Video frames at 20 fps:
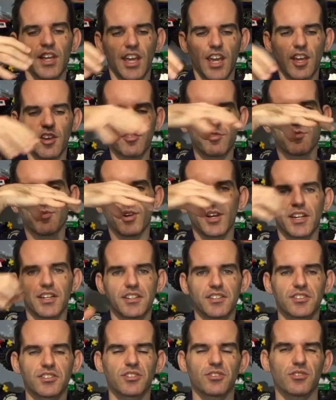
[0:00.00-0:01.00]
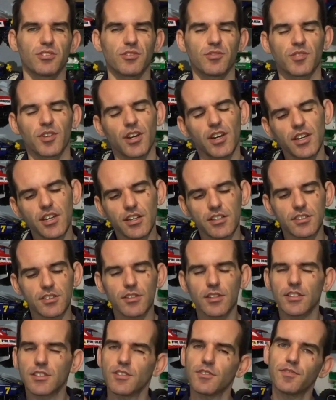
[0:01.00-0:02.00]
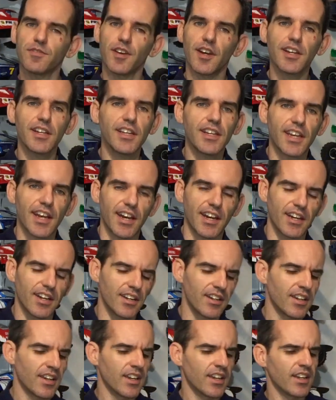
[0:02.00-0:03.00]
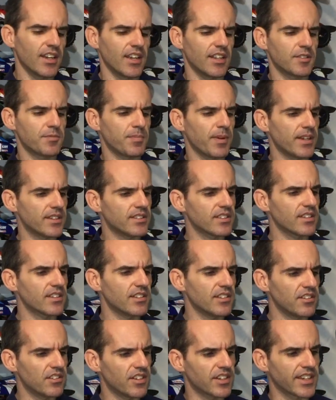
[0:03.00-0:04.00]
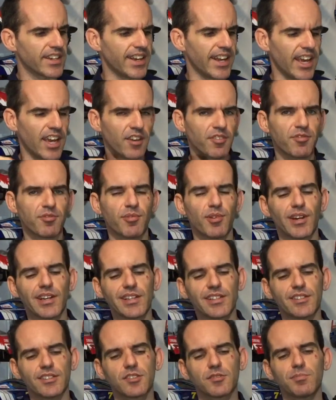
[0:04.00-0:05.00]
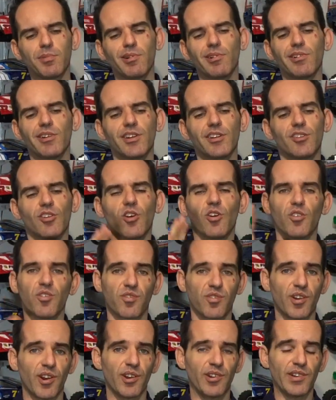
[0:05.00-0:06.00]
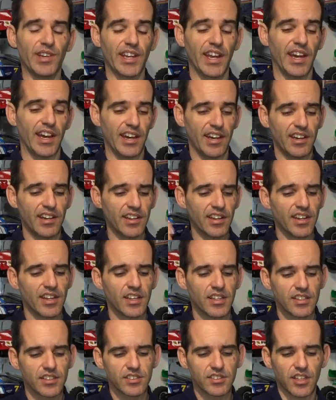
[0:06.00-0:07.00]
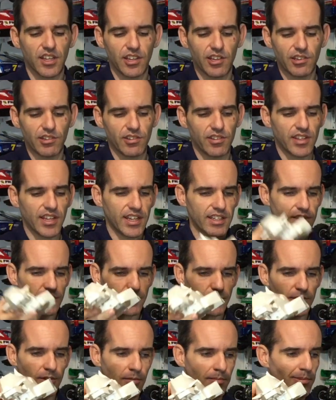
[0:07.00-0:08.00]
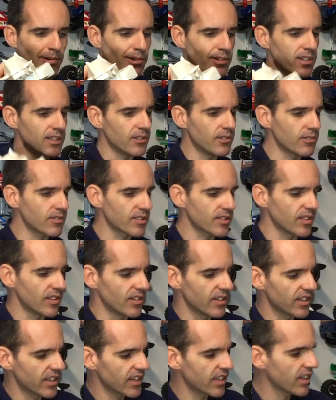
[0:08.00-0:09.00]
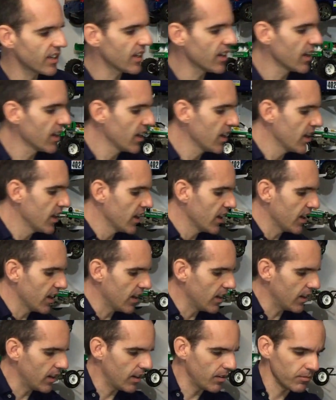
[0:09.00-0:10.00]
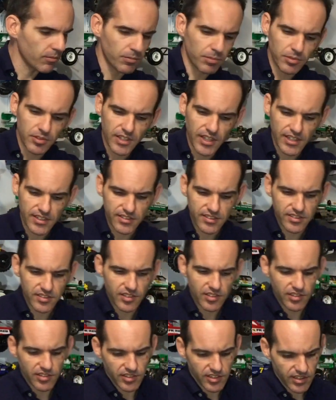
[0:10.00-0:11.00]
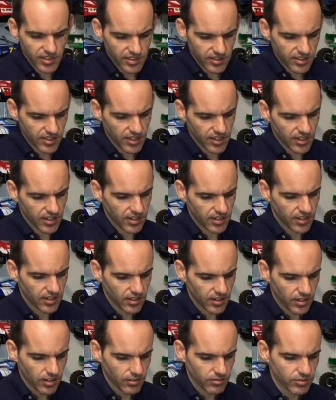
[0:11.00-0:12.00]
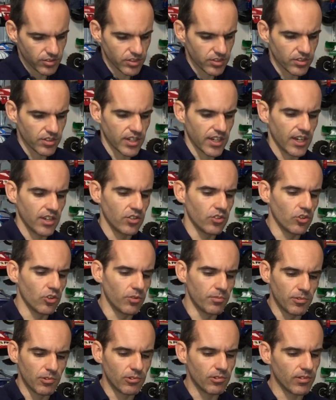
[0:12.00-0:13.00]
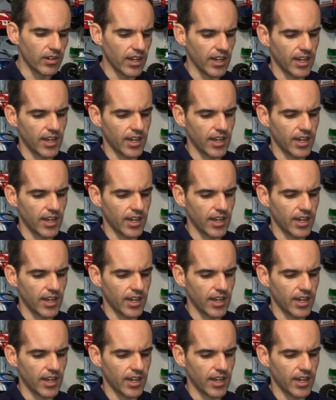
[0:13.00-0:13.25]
F1 sort of, I don't know, it's a funny car. It's basically like an F1 inspired off-road car. So that's what the body looks like. We'll put that aside. Just got our normal